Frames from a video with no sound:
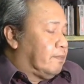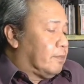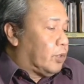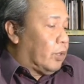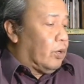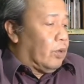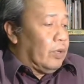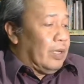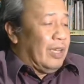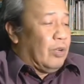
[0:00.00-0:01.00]

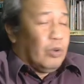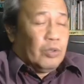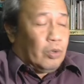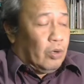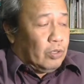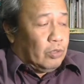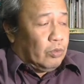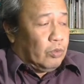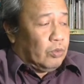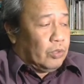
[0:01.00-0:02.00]
so it goes on
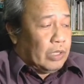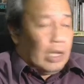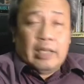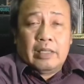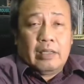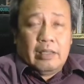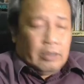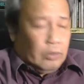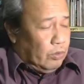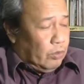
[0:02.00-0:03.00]
to start
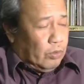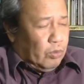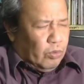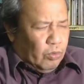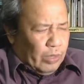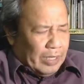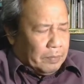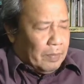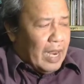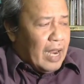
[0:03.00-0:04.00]
to
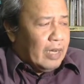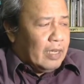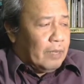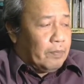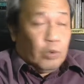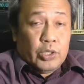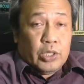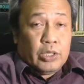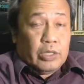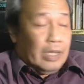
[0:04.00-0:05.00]
explain the
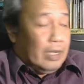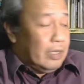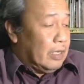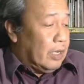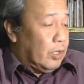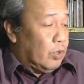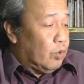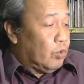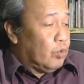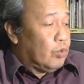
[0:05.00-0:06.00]
approaches that are
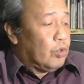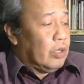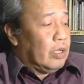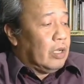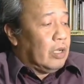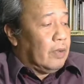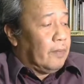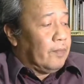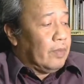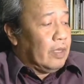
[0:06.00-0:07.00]
used
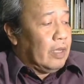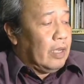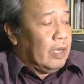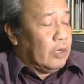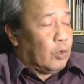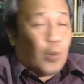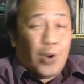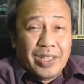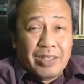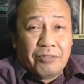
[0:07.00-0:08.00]
in
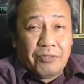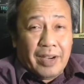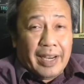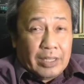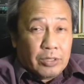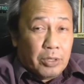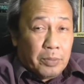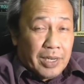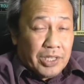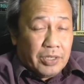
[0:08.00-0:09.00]
quantifying. So you're
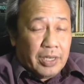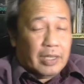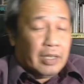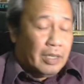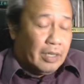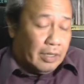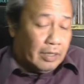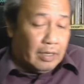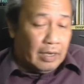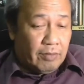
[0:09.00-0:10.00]
measuring
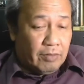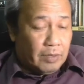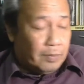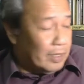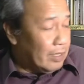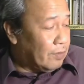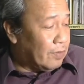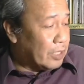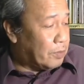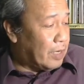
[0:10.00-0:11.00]
the level of
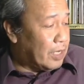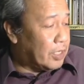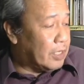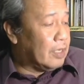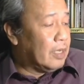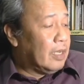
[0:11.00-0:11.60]
expression.